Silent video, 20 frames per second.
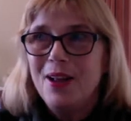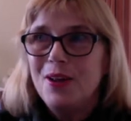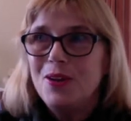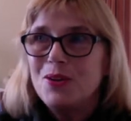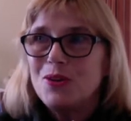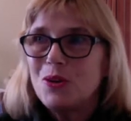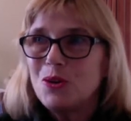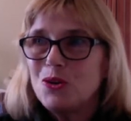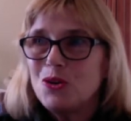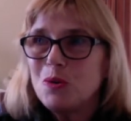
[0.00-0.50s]

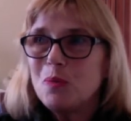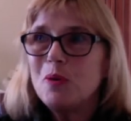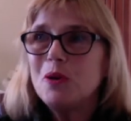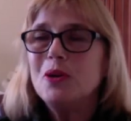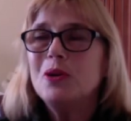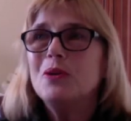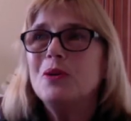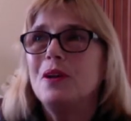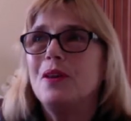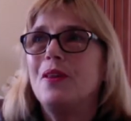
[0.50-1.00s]
So
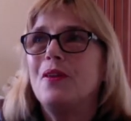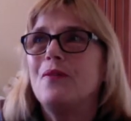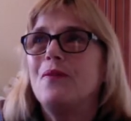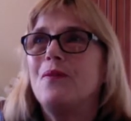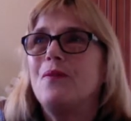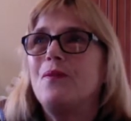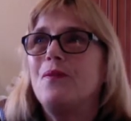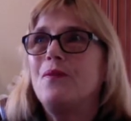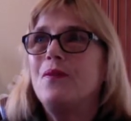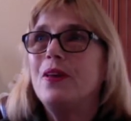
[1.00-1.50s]
Jupiter in the
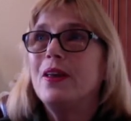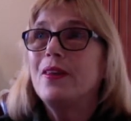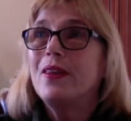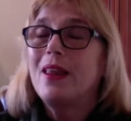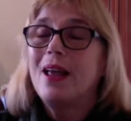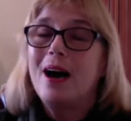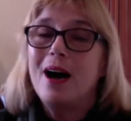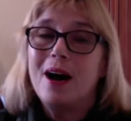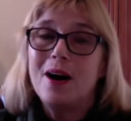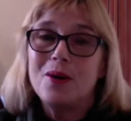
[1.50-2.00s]
fifth
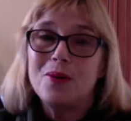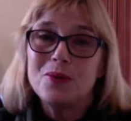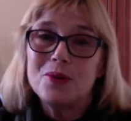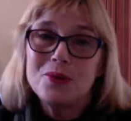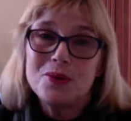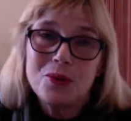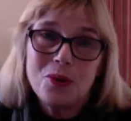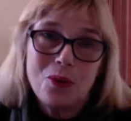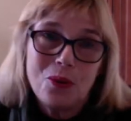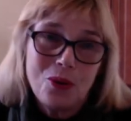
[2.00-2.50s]

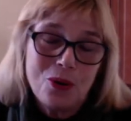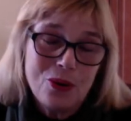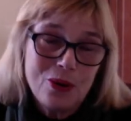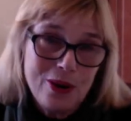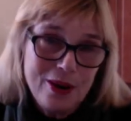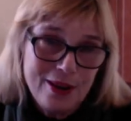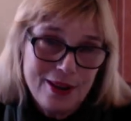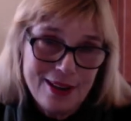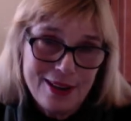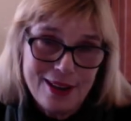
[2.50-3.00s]
house or
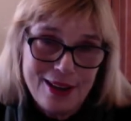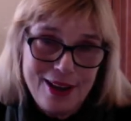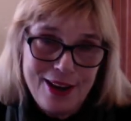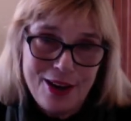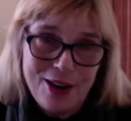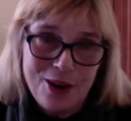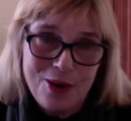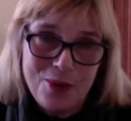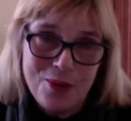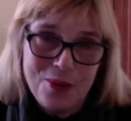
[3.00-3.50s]
in
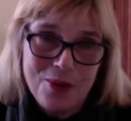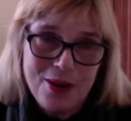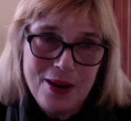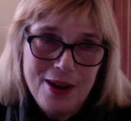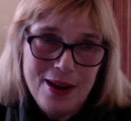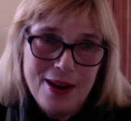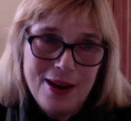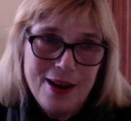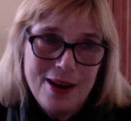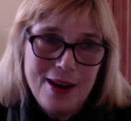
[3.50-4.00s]
Leo
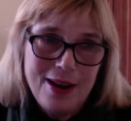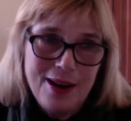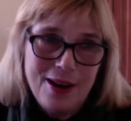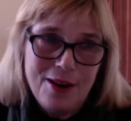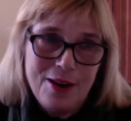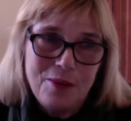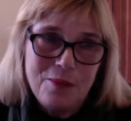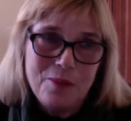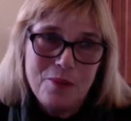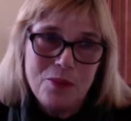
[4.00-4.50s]

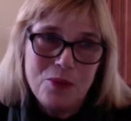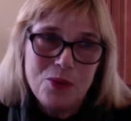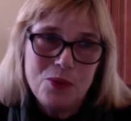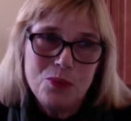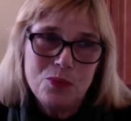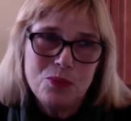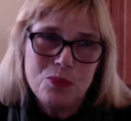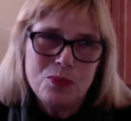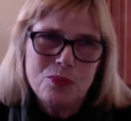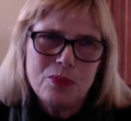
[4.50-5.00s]
would
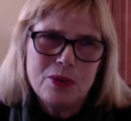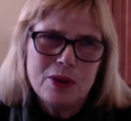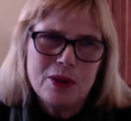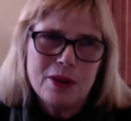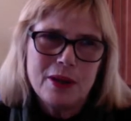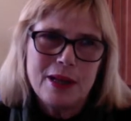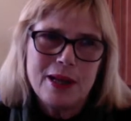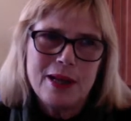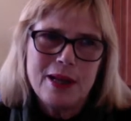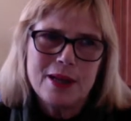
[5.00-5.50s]

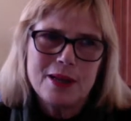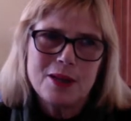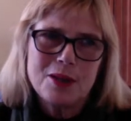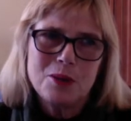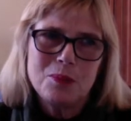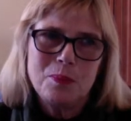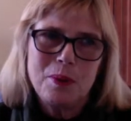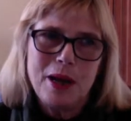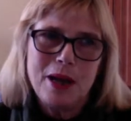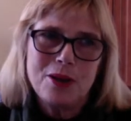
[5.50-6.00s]
really
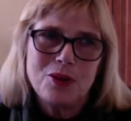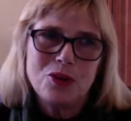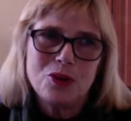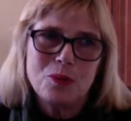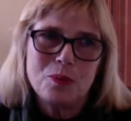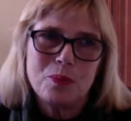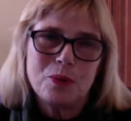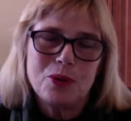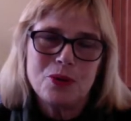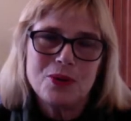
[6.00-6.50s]
expand your
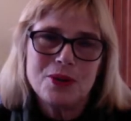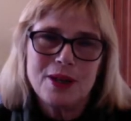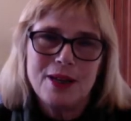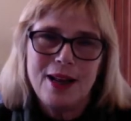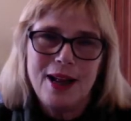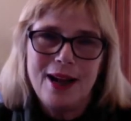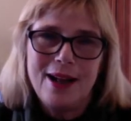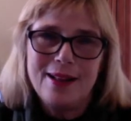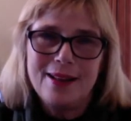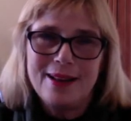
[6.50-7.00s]

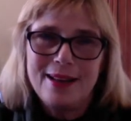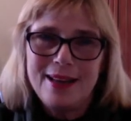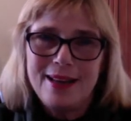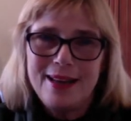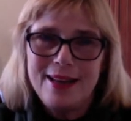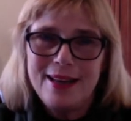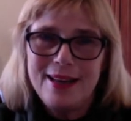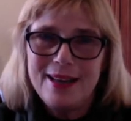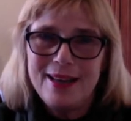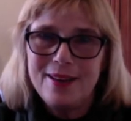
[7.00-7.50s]

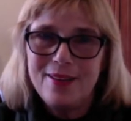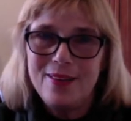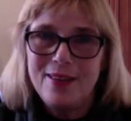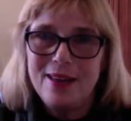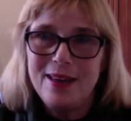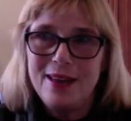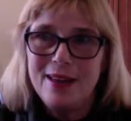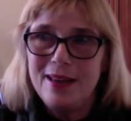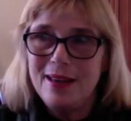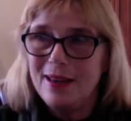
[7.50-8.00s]
personality in
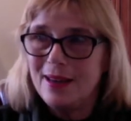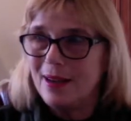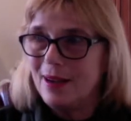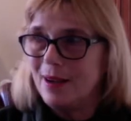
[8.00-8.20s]
the